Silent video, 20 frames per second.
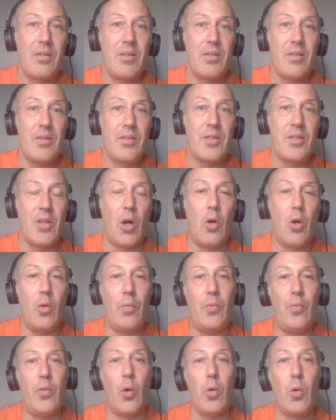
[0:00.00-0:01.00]

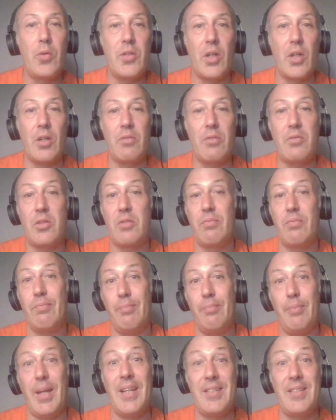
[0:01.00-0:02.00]
so those are
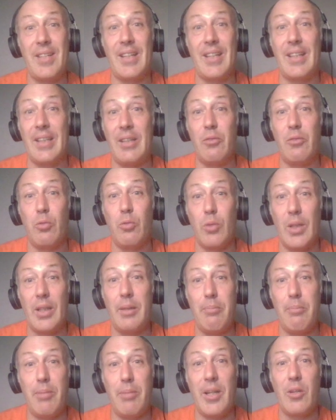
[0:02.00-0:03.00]
basically
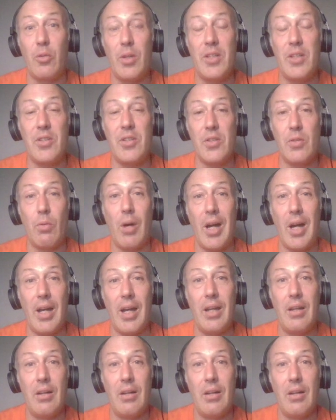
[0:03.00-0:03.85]
really big reasons why